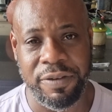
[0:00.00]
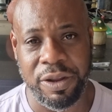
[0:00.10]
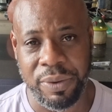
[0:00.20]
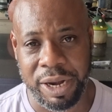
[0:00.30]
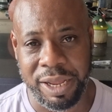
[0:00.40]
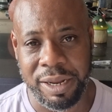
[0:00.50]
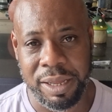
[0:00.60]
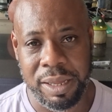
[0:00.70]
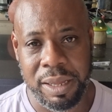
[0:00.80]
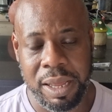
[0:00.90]
of doing it.
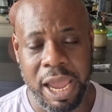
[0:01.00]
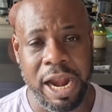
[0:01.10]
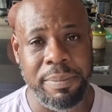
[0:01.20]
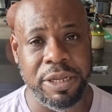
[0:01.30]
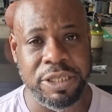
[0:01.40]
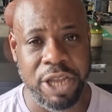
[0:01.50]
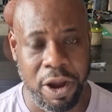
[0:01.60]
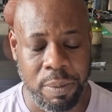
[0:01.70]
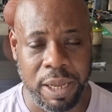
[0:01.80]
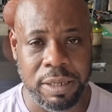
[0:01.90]
And I'm
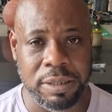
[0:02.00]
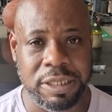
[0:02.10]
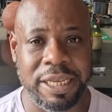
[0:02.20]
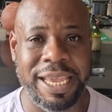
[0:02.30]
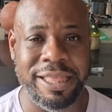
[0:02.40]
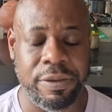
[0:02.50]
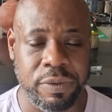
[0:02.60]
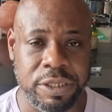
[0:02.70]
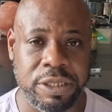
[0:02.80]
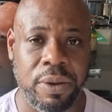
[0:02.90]
determined to get the
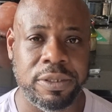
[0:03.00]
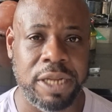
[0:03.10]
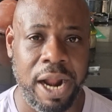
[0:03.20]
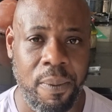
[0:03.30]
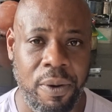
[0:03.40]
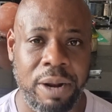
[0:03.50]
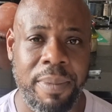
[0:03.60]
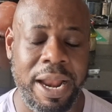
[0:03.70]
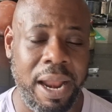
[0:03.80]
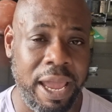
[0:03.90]
results that I want
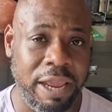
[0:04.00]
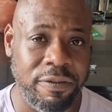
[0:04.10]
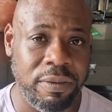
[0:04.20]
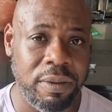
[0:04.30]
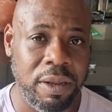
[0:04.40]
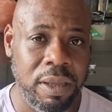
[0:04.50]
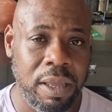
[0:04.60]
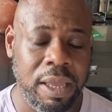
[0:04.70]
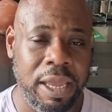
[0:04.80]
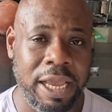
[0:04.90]
in my life.
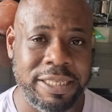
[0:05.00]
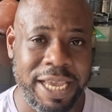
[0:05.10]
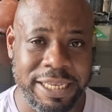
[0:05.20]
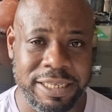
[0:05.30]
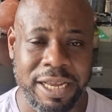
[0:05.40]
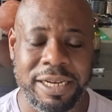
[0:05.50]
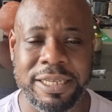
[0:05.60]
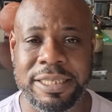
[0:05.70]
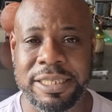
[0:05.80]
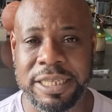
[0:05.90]
It takes a
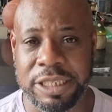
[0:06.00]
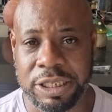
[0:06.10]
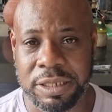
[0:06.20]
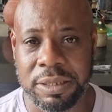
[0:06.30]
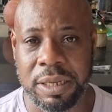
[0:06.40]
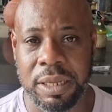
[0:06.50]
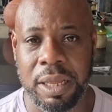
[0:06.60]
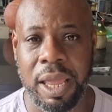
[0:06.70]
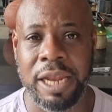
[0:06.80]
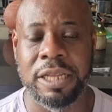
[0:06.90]
decision
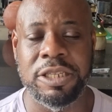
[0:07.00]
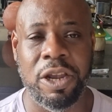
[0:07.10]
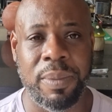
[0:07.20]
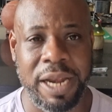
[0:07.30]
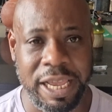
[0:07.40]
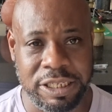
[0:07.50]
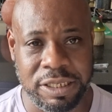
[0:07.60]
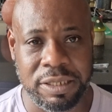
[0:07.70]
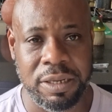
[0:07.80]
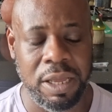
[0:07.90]
and
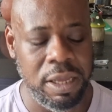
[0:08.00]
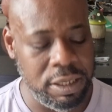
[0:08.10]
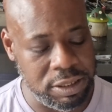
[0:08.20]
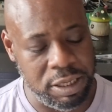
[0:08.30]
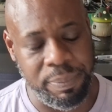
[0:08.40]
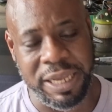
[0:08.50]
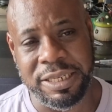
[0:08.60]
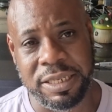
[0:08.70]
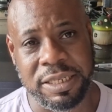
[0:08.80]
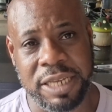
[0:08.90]
determination to be
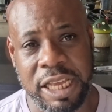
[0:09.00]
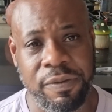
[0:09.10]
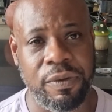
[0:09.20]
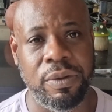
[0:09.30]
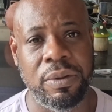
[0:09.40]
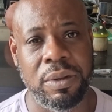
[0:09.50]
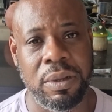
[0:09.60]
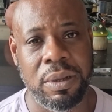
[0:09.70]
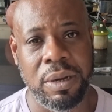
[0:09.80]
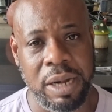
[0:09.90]
successful,
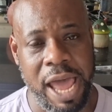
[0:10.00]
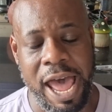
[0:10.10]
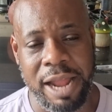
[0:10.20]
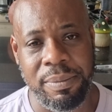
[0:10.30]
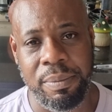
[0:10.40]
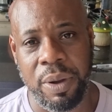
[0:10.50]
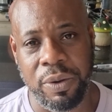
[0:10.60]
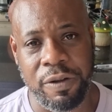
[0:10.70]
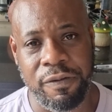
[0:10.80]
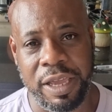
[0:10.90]
not
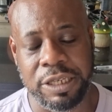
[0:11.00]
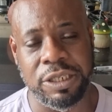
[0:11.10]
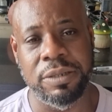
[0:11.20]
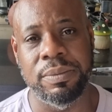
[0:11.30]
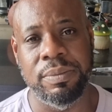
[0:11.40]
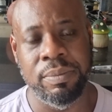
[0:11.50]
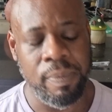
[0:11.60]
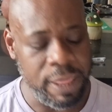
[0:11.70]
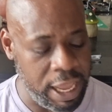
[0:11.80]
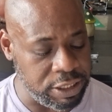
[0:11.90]
motivation.
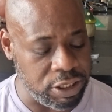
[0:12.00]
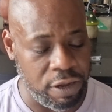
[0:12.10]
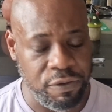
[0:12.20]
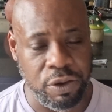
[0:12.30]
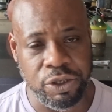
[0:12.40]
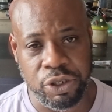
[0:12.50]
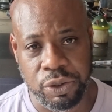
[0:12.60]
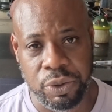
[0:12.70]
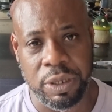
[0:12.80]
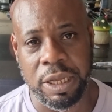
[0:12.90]
And so if you
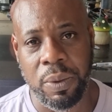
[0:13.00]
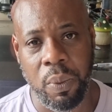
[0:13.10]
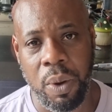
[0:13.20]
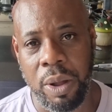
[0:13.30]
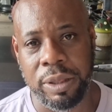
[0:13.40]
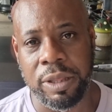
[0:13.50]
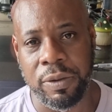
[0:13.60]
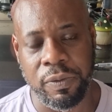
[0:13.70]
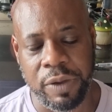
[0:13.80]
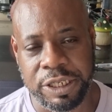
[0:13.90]
truly want
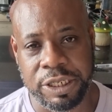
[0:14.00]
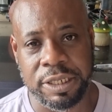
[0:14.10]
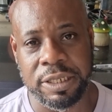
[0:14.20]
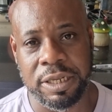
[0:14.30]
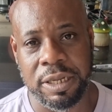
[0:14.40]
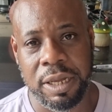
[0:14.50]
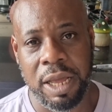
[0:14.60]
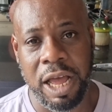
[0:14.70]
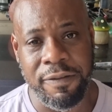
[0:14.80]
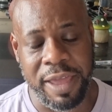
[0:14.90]
the riches
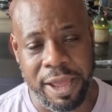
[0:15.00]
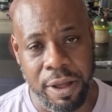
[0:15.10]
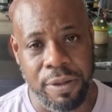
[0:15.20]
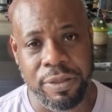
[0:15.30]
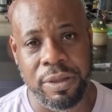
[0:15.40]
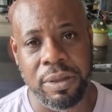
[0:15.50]
of health,